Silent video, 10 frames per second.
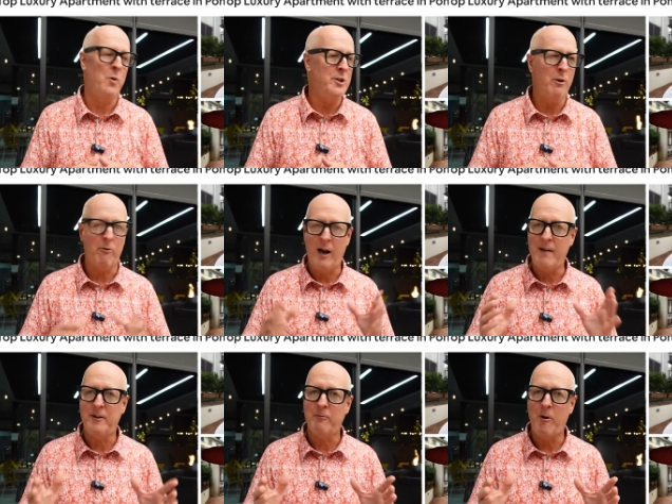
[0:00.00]
when you
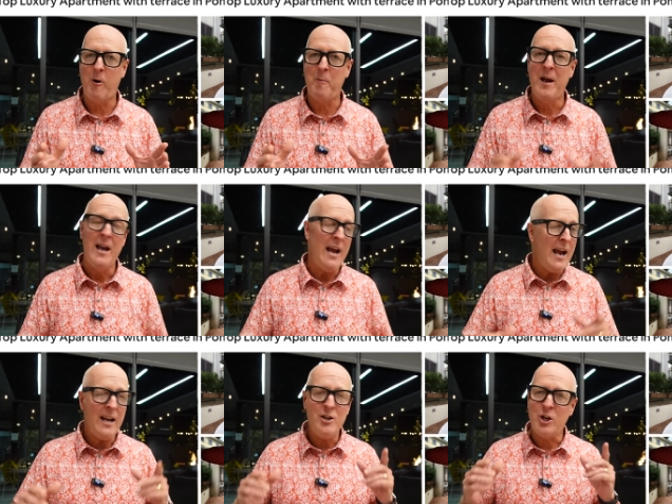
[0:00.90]
arrive in Rome,
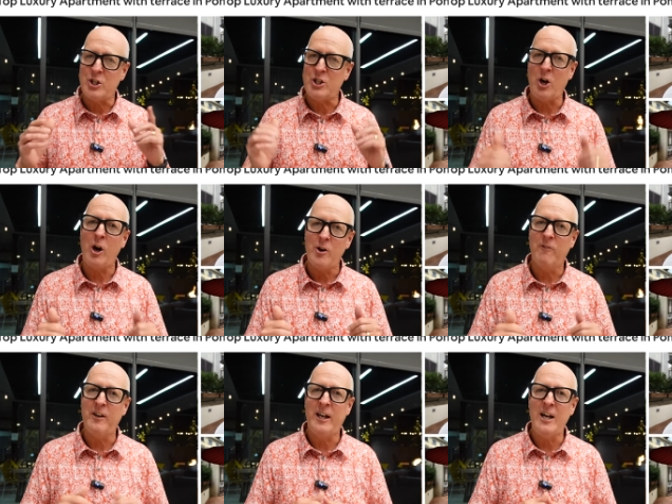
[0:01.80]
and you can start your
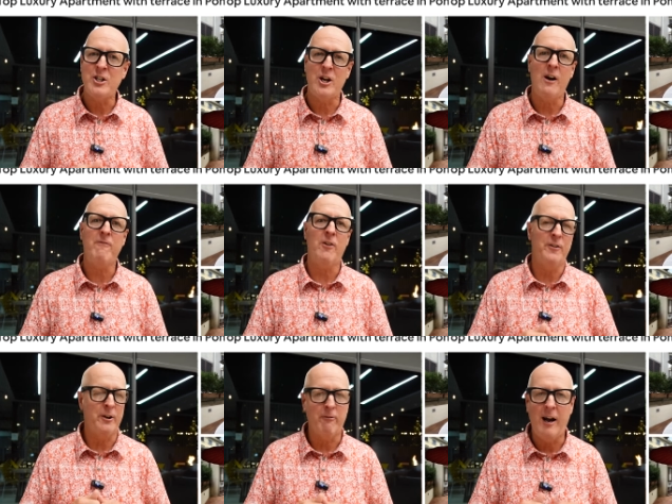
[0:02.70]
vacation off
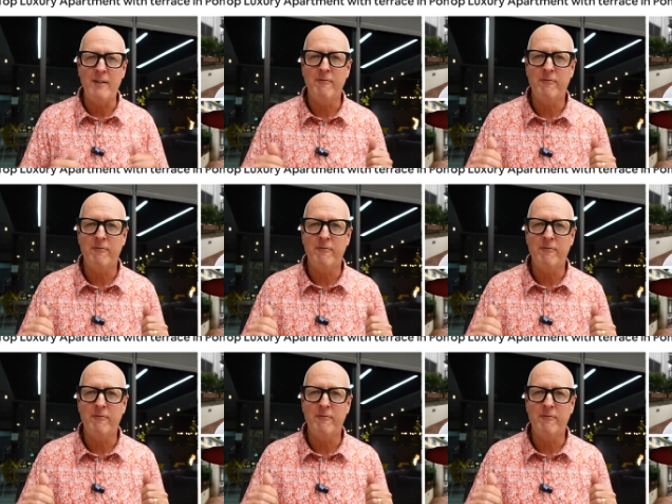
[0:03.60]
on the right